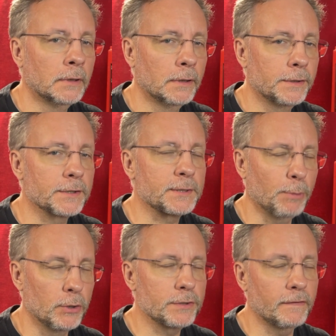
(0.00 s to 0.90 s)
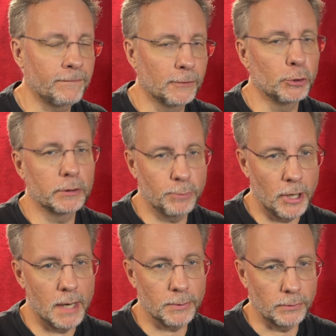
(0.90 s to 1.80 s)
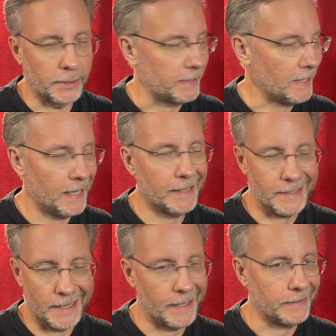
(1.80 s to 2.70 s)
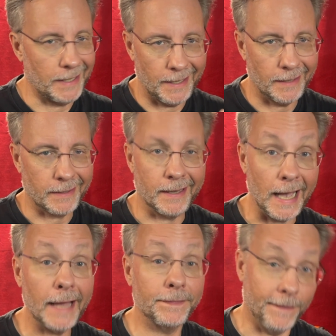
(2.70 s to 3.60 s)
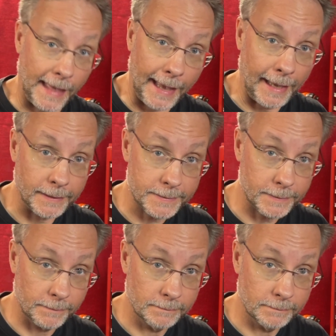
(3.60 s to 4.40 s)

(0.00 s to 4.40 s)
Dispose of fluid properly. Yeah. Got that.